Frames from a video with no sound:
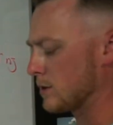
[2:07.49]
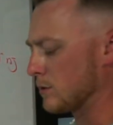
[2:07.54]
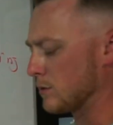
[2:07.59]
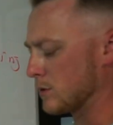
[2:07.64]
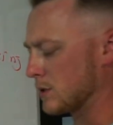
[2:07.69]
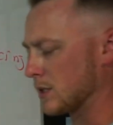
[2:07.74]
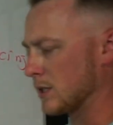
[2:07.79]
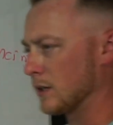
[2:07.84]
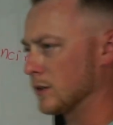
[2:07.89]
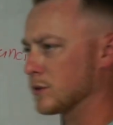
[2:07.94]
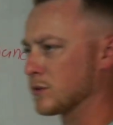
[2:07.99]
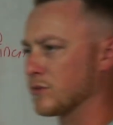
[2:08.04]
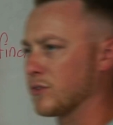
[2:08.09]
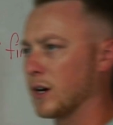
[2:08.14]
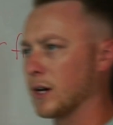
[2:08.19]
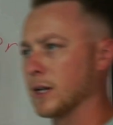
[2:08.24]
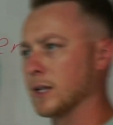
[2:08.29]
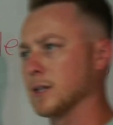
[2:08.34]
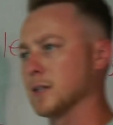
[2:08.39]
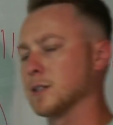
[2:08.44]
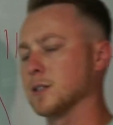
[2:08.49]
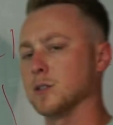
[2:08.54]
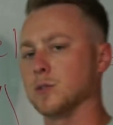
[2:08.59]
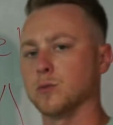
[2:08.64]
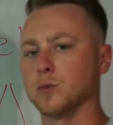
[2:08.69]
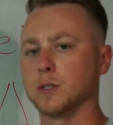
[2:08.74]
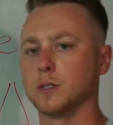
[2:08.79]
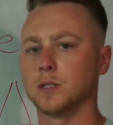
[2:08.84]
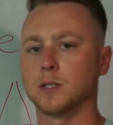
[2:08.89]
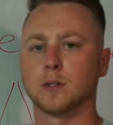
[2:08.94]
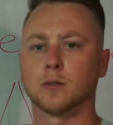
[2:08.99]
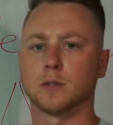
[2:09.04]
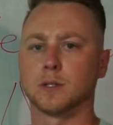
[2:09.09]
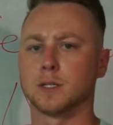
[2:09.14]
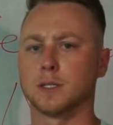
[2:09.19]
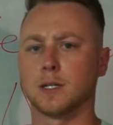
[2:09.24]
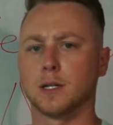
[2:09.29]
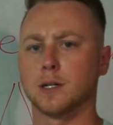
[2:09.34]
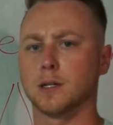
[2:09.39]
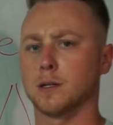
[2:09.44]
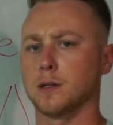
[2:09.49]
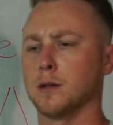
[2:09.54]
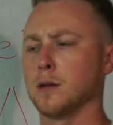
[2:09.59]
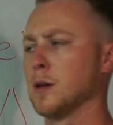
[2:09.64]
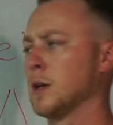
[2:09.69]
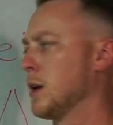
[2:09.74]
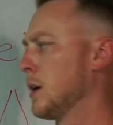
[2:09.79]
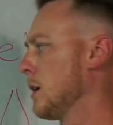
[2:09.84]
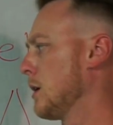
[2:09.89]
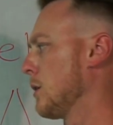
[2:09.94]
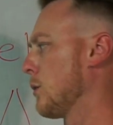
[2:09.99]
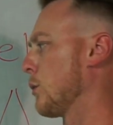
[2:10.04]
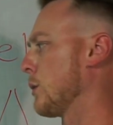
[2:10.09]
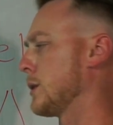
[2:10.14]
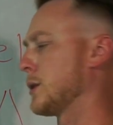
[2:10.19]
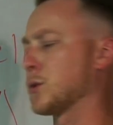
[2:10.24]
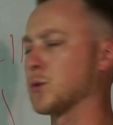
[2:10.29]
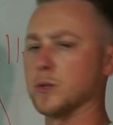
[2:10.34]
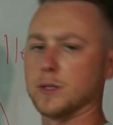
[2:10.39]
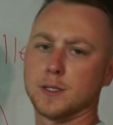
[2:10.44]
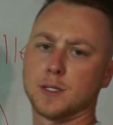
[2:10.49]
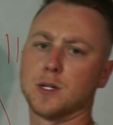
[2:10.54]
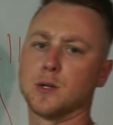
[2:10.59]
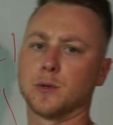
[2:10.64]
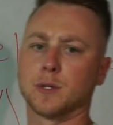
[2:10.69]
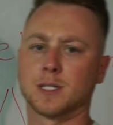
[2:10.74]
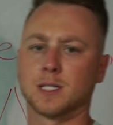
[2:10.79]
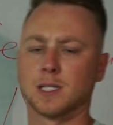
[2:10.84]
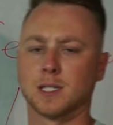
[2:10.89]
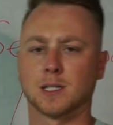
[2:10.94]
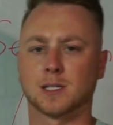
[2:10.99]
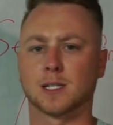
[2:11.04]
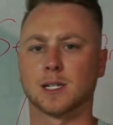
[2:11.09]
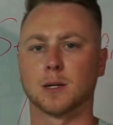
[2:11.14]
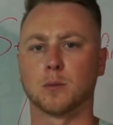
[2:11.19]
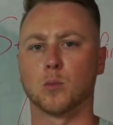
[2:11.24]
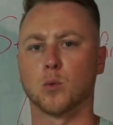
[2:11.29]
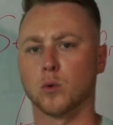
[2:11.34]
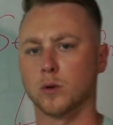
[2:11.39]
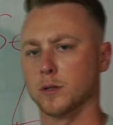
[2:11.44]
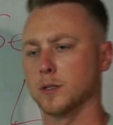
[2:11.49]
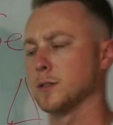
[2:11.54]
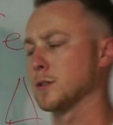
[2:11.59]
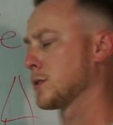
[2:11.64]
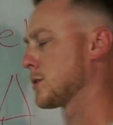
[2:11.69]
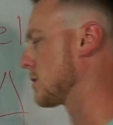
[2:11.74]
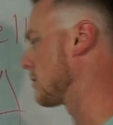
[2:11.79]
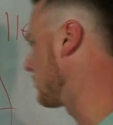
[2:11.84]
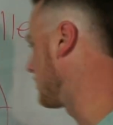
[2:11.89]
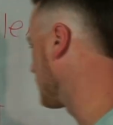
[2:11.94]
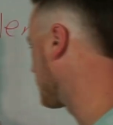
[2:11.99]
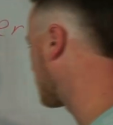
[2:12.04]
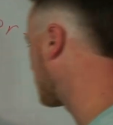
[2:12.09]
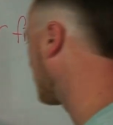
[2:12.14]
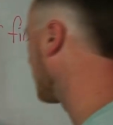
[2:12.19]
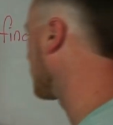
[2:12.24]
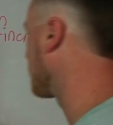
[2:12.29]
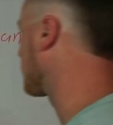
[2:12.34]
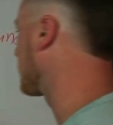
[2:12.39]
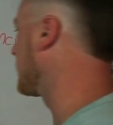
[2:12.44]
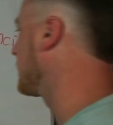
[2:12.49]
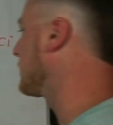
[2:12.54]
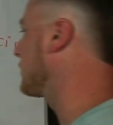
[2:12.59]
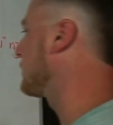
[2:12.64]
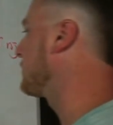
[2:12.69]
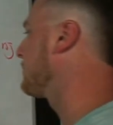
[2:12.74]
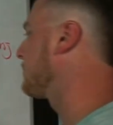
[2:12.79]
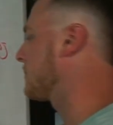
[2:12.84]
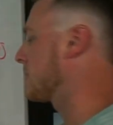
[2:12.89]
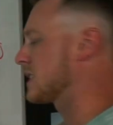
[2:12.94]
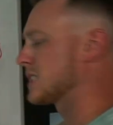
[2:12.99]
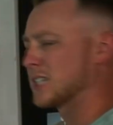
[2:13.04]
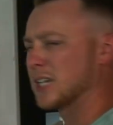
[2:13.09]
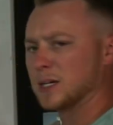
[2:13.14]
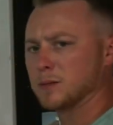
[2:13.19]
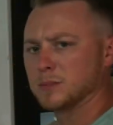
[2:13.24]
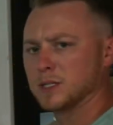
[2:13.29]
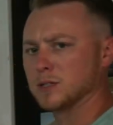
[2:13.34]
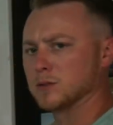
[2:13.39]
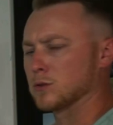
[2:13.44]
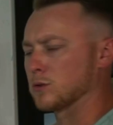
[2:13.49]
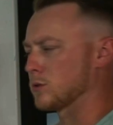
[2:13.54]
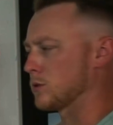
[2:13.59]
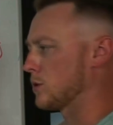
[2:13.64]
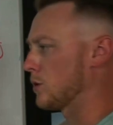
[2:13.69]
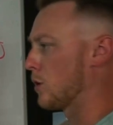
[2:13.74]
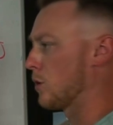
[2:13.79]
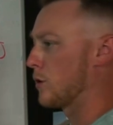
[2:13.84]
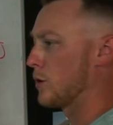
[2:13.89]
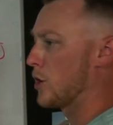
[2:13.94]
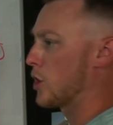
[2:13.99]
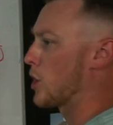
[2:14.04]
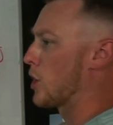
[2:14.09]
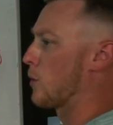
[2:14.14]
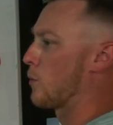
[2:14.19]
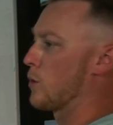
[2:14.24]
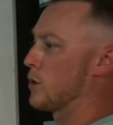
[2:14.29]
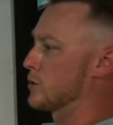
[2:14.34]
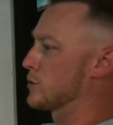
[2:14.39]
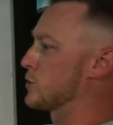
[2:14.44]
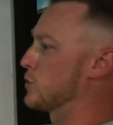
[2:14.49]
So seller finance is really only done when there is no existing mortgage. So this seller here, same deal. Oh yeah, I want